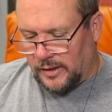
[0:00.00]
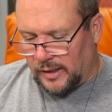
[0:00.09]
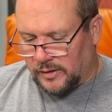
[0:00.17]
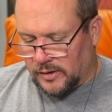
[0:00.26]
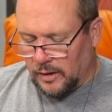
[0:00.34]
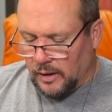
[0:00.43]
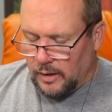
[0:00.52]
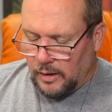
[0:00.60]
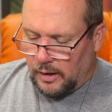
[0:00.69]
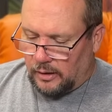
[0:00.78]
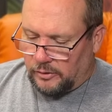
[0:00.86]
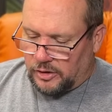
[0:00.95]
necks,
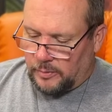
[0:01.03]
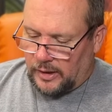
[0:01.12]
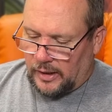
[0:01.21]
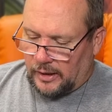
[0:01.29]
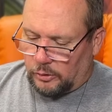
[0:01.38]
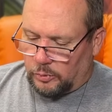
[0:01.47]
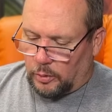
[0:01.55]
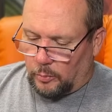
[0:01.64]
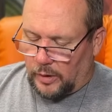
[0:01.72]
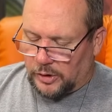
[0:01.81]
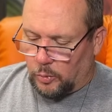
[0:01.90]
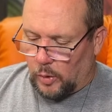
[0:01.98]
the spade hackles were
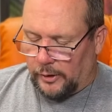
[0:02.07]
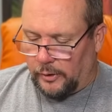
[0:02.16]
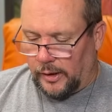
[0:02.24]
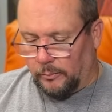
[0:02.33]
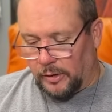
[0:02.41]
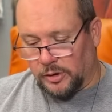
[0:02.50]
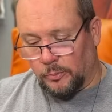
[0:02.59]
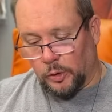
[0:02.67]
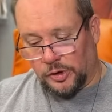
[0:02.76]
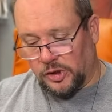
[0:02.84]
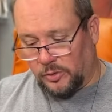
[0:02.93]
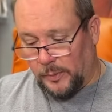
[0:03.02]
much wider and much more
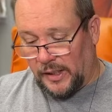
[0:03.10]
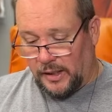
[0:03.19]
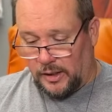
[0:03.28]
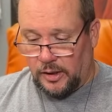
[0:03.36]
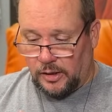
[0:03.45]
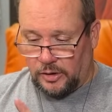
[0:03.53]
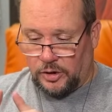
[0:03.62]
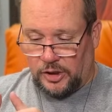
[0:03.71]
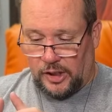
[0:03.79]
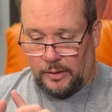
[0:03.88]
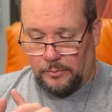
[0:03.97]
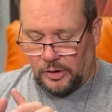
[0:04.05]
spade
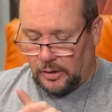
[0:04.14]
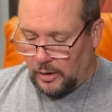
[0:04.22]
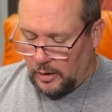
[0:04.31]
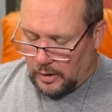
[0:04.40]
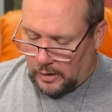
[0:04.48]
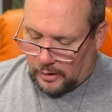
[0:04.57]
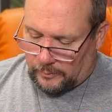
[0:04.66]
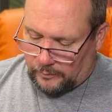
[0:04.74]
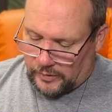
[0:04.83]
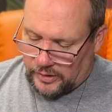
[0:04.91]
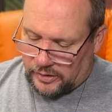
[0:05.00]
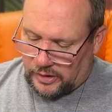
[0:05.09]
shaped.
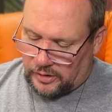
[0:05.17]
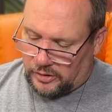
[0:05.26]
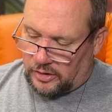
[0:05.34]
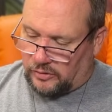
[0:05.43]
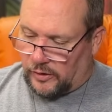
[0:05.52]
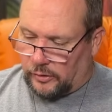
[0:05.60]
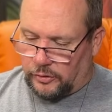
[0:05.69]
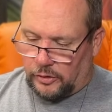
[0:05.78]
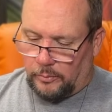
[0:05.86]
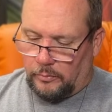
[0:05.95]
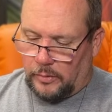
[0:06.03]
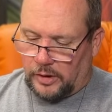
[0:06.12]
These days, these feathers are
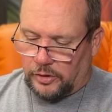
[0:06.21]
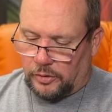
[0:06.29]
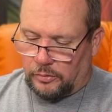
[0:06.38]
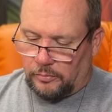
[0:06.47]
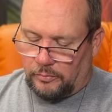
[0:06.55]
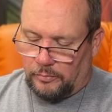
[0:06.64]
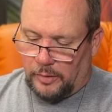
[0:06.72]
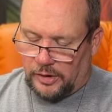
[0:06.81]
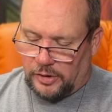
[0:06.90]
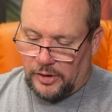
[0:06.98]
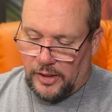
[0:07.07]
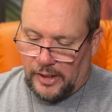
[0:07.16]
much
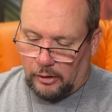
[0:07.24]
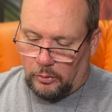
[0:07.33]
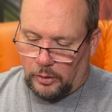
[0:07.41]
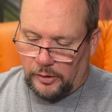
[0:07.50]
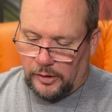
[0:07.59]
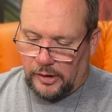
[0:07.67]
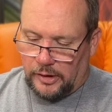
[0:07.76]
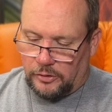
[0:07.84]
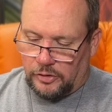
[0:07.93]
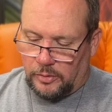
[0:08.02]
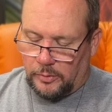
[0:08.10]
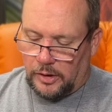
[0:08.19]
narrower than they
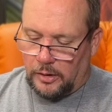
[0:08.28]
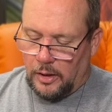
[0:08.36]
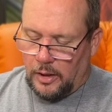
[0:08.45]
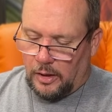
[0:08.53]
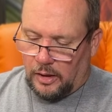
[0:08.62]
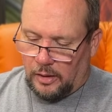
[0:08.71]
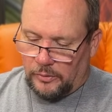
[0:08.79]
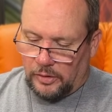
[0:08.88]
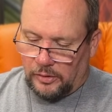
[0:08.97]
used to be. The